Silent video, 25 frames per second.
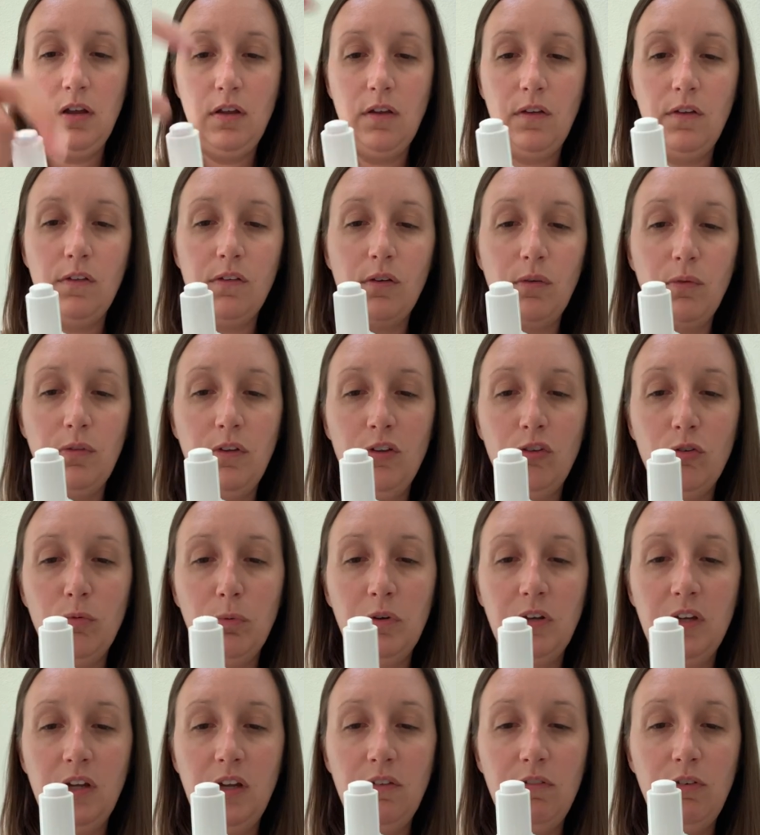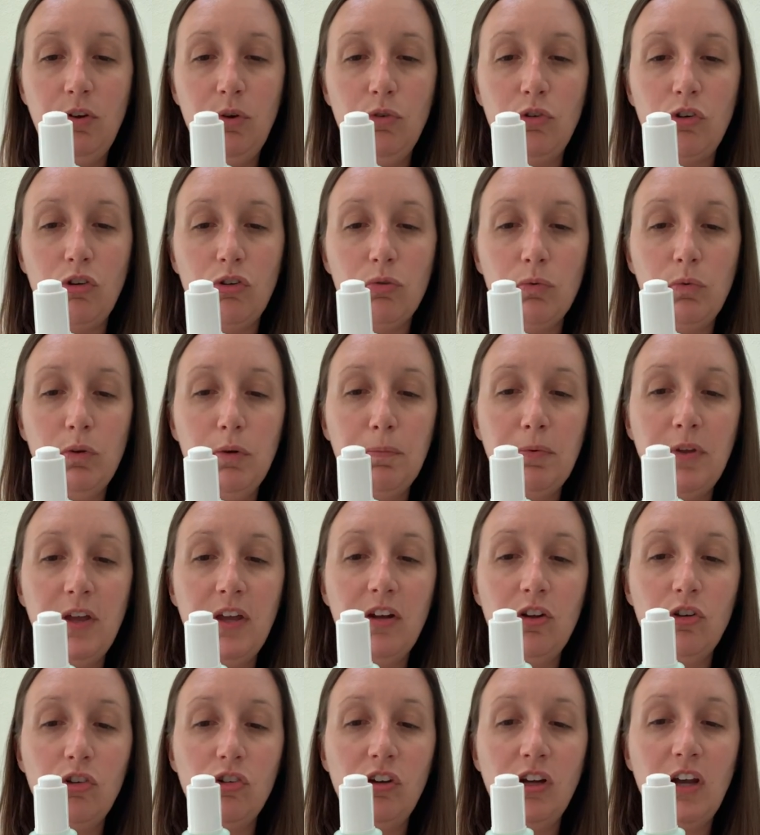So this would give you just
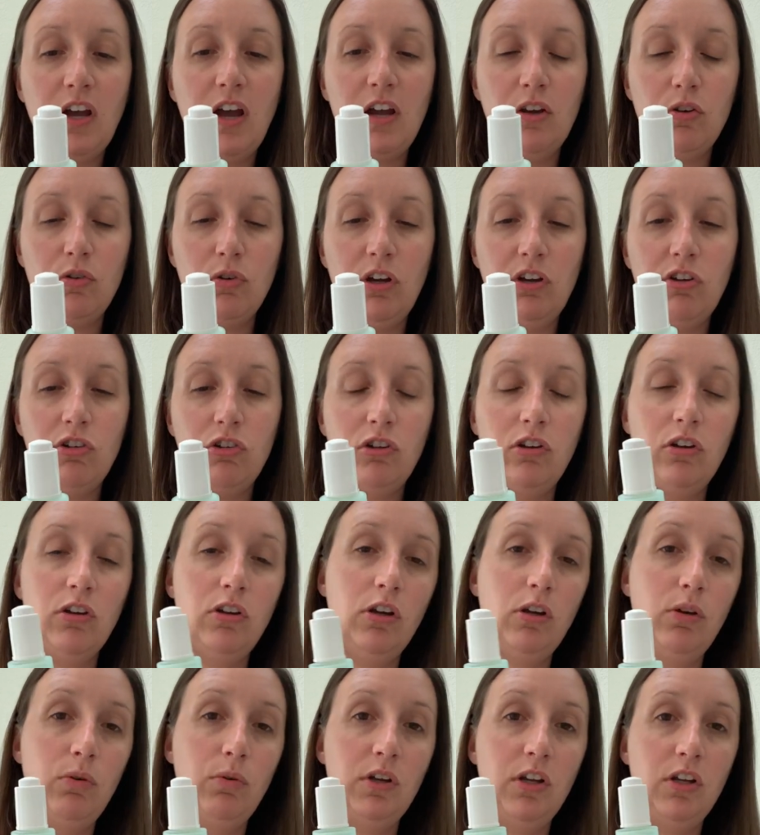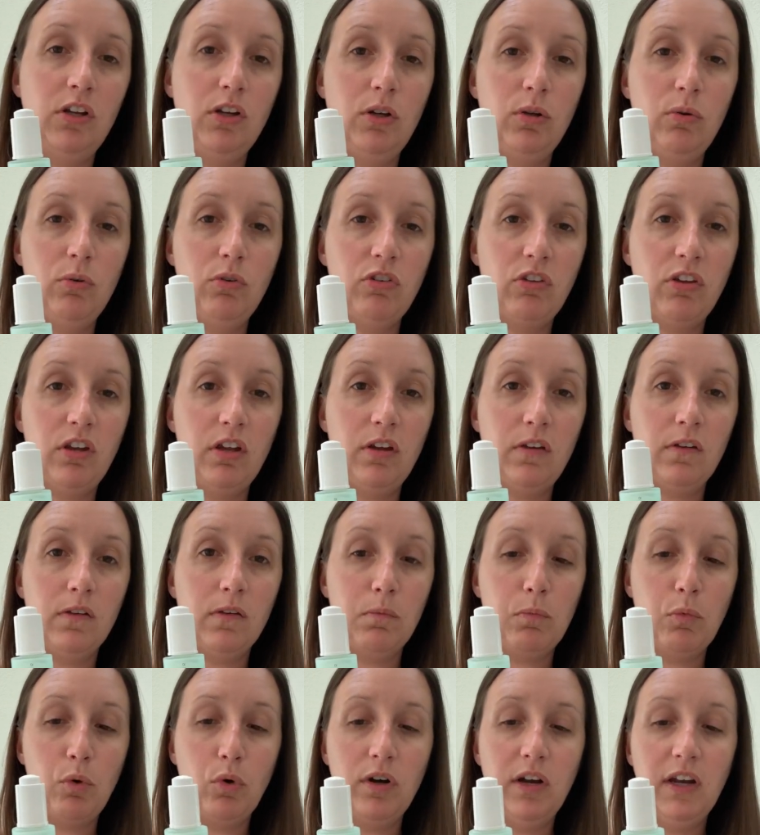replenishing hydration. You can use this
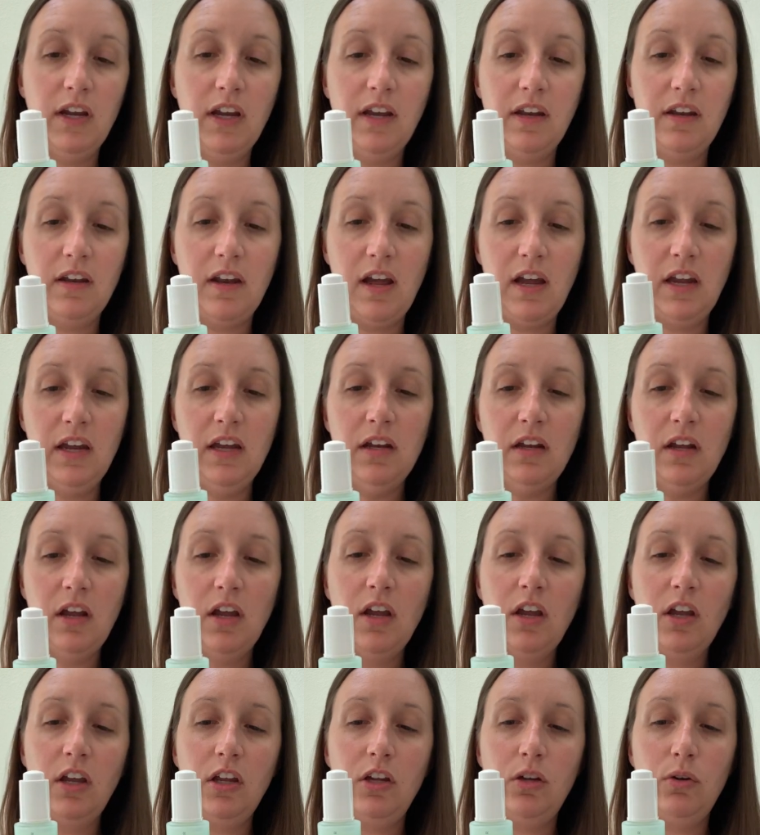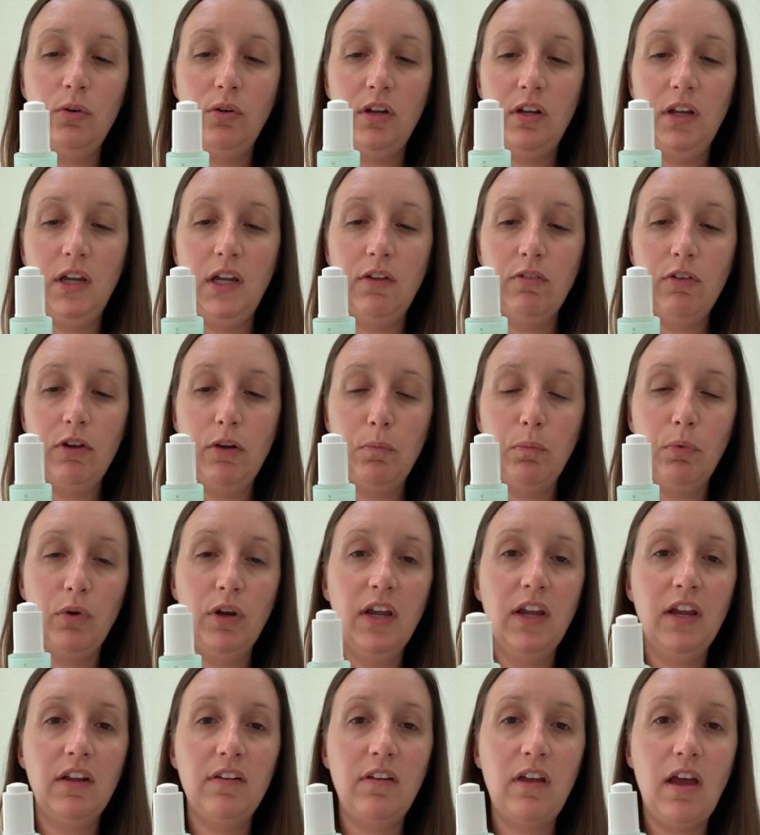morning and night. You can even
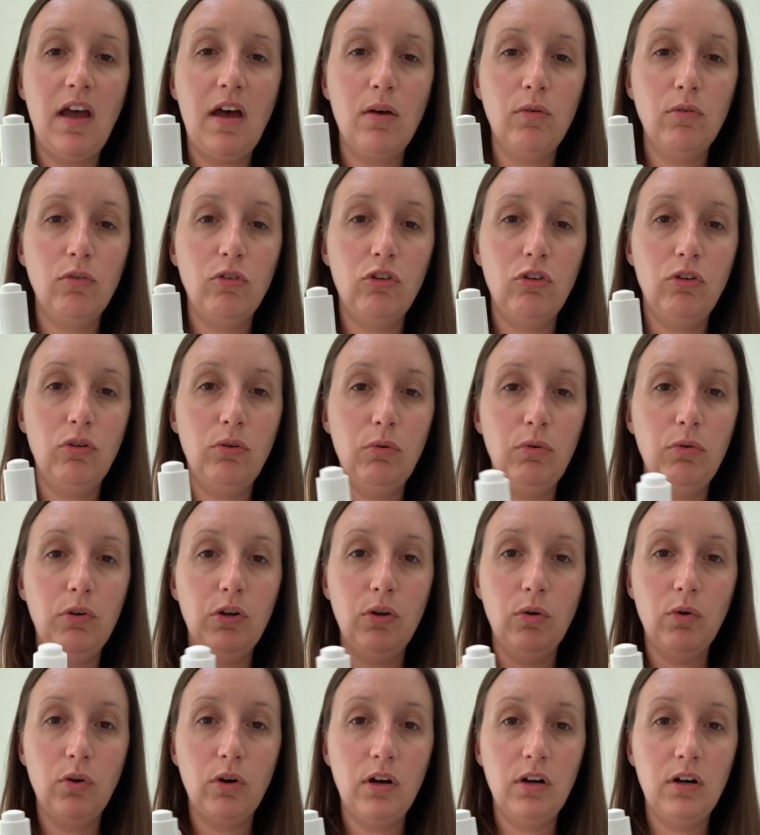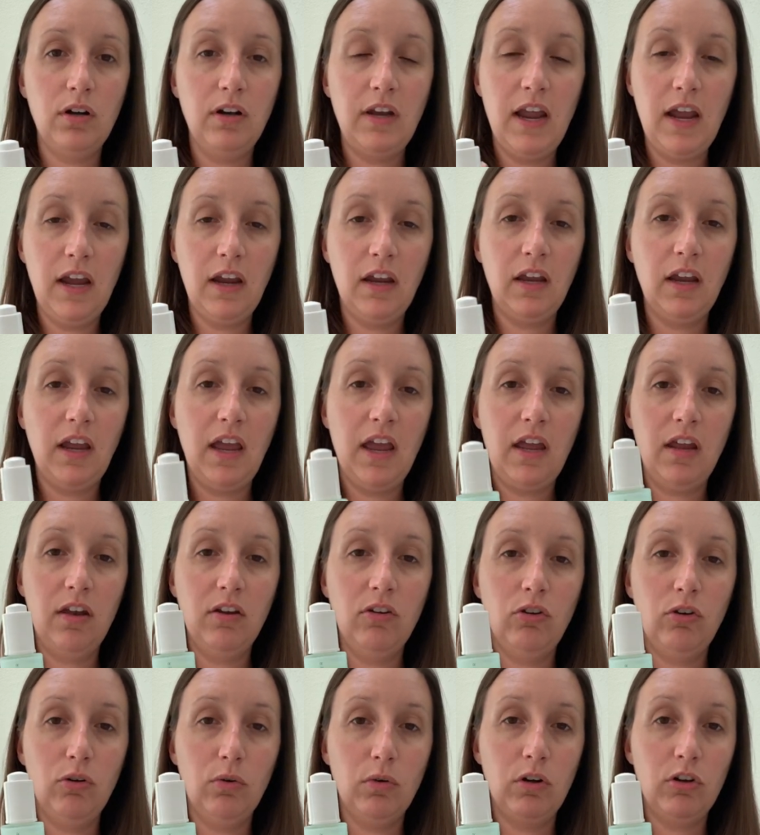bring it down to your neck and
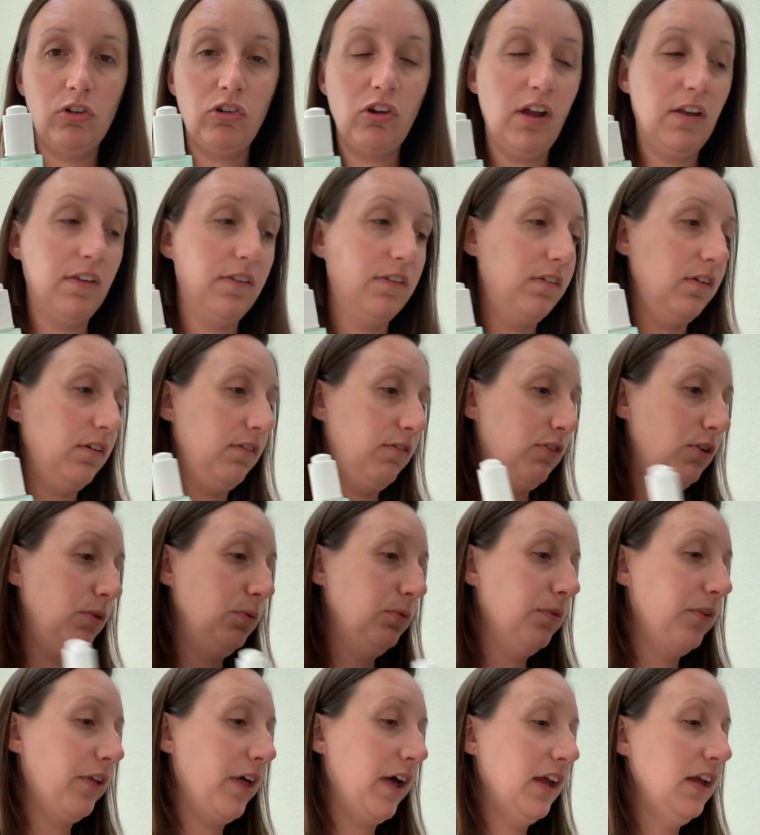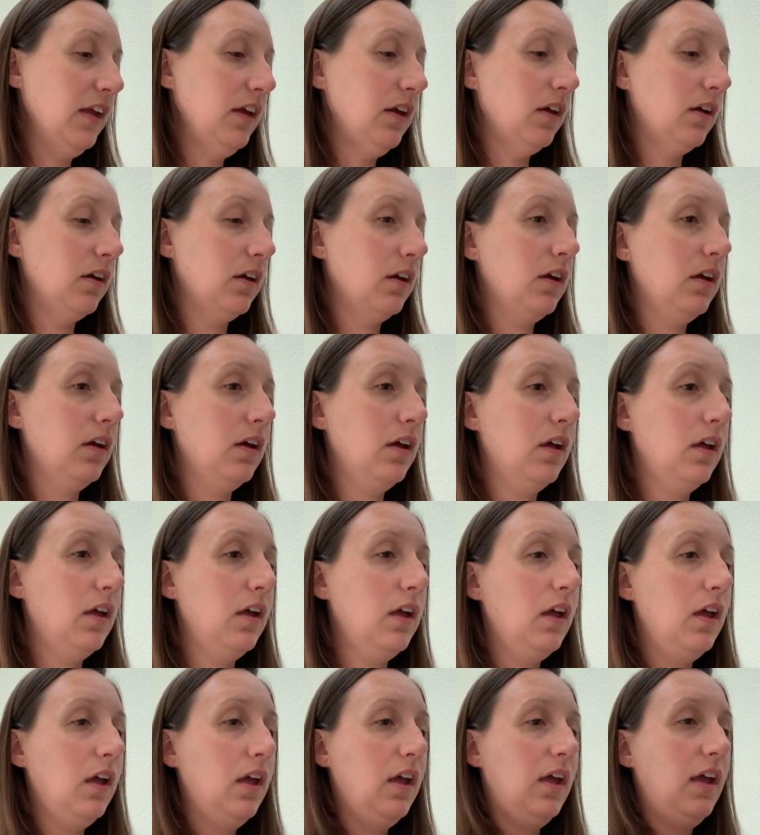your chest if you'd like.
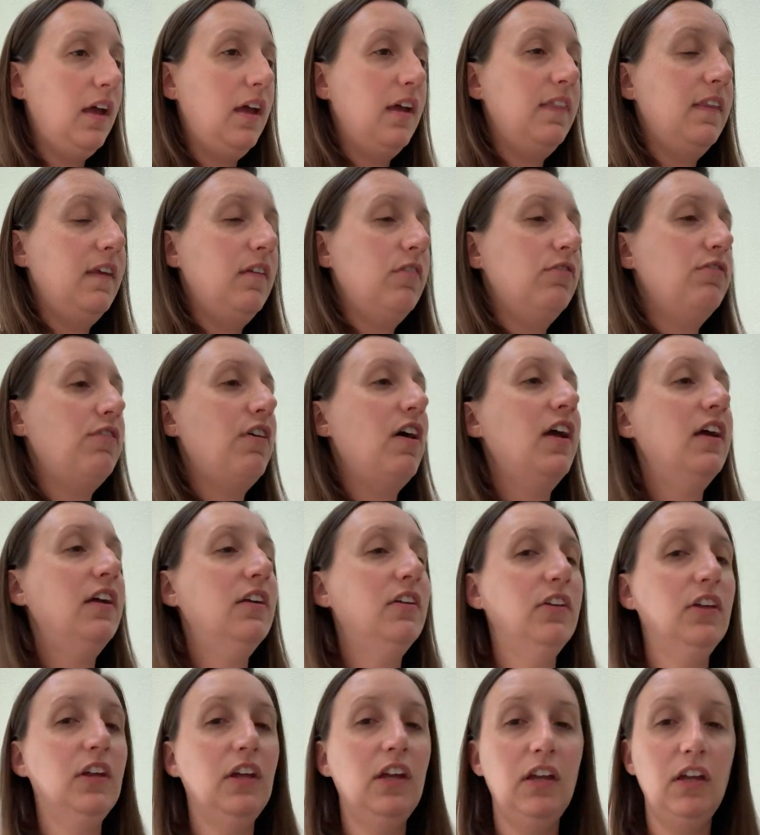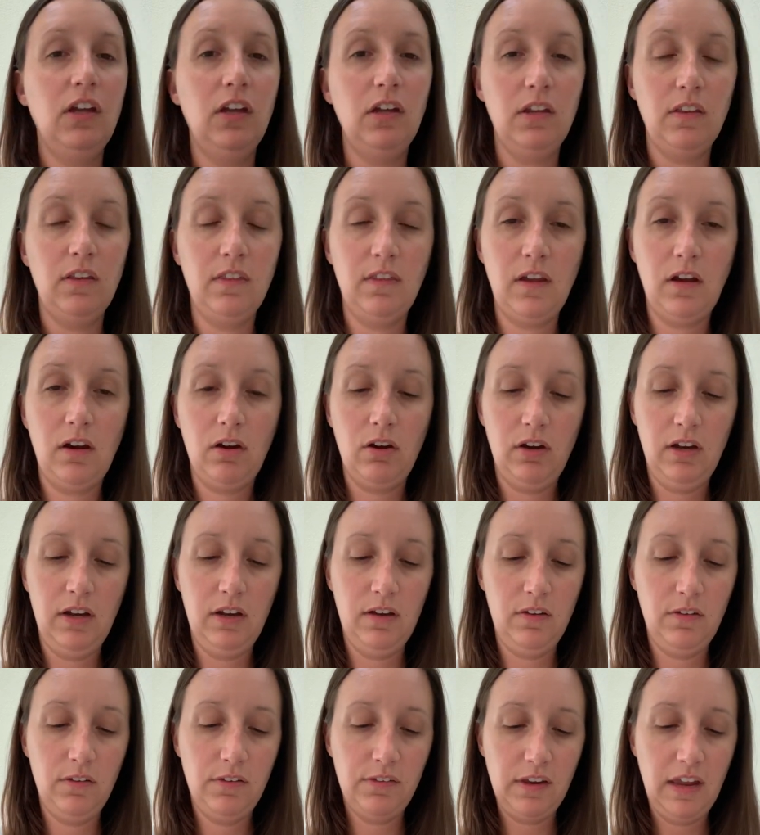And then finally, there
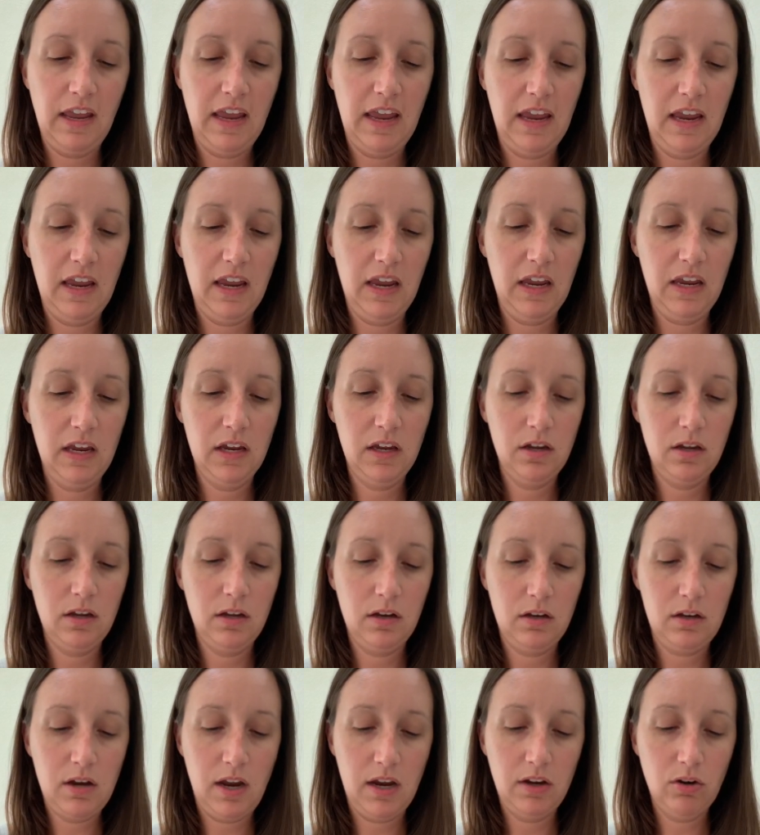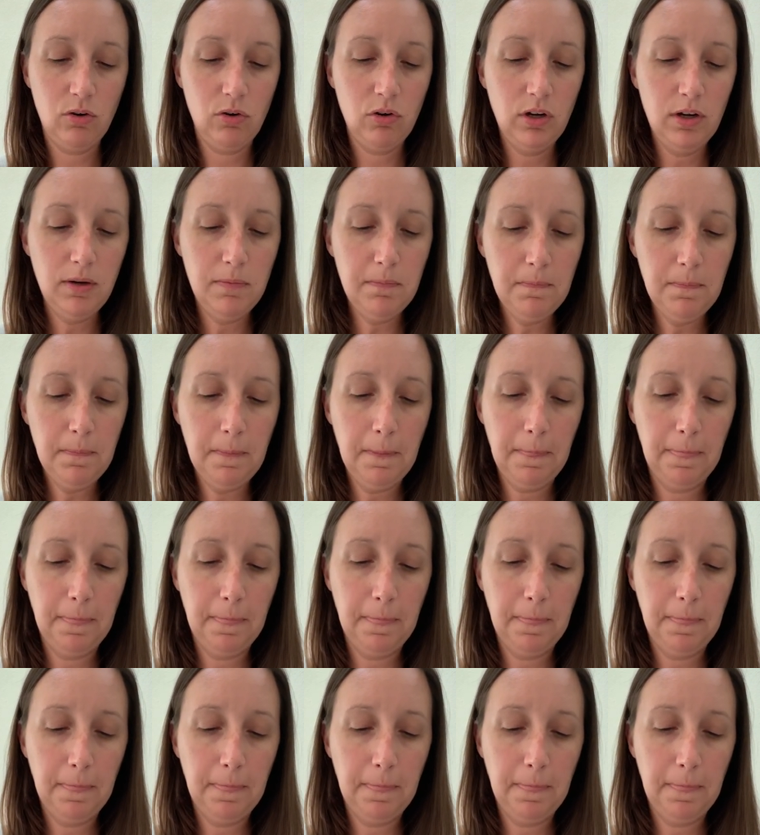is a night cream.